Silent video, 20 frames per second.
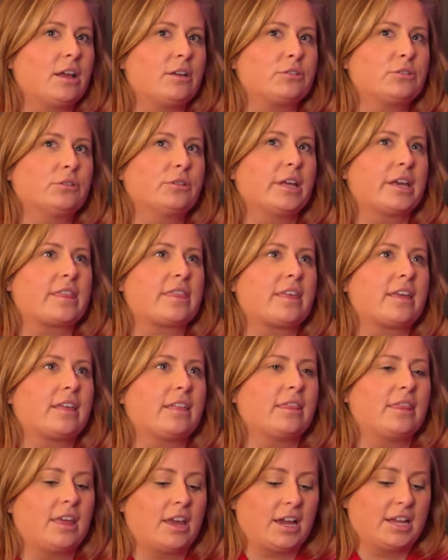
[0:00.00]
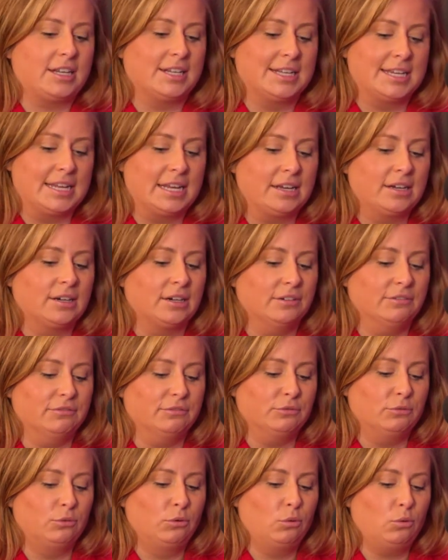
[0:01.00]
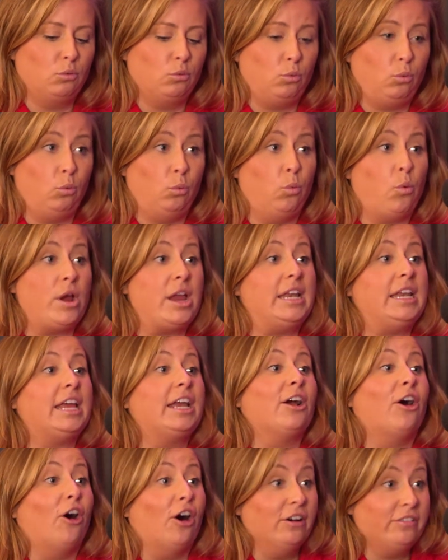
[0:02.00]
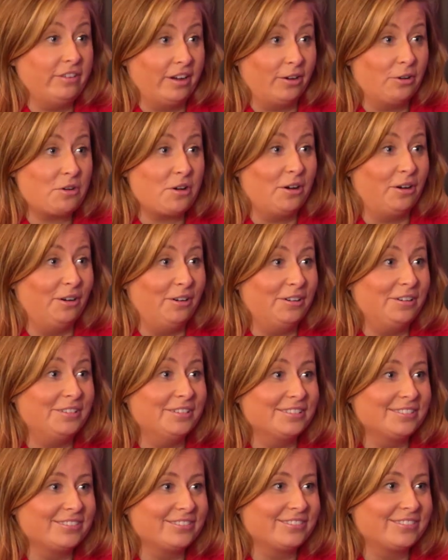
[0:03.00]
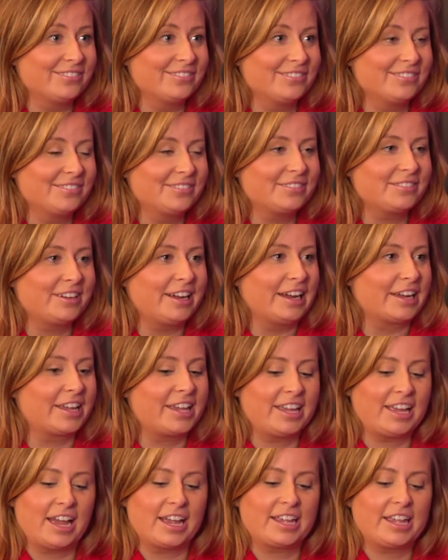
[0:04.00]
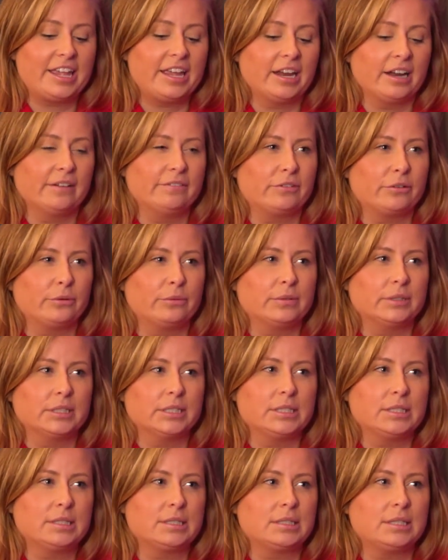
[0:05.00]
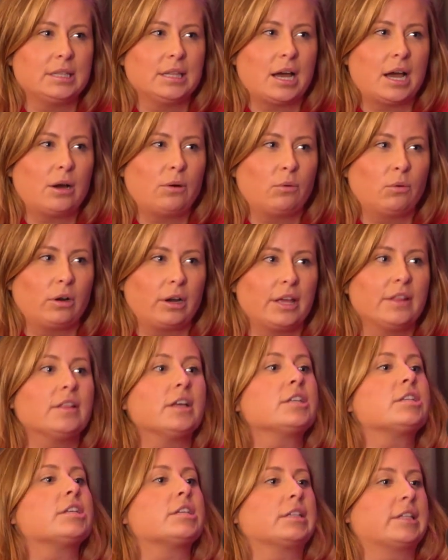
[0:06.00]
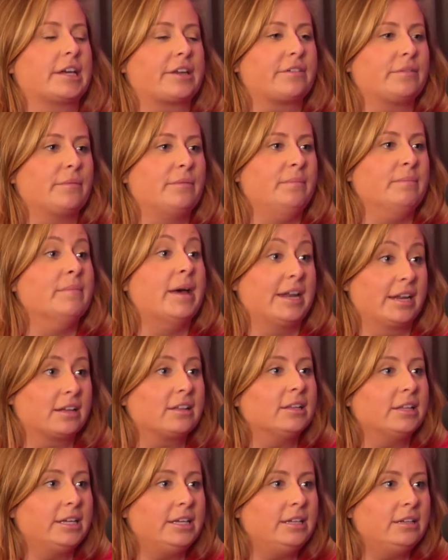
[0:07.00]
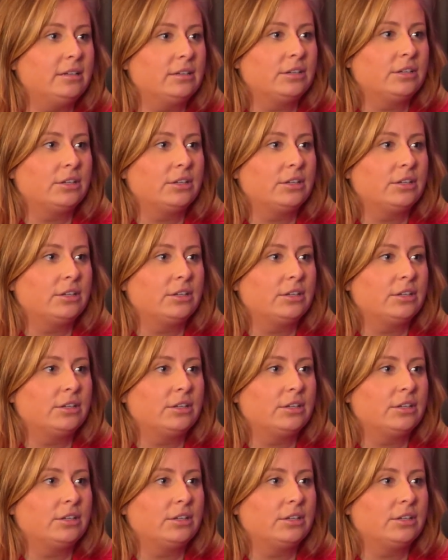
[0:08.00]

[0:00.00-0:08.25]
I also like think the idea of weaning off alcohol. I can't ever really see that work unless it like medically.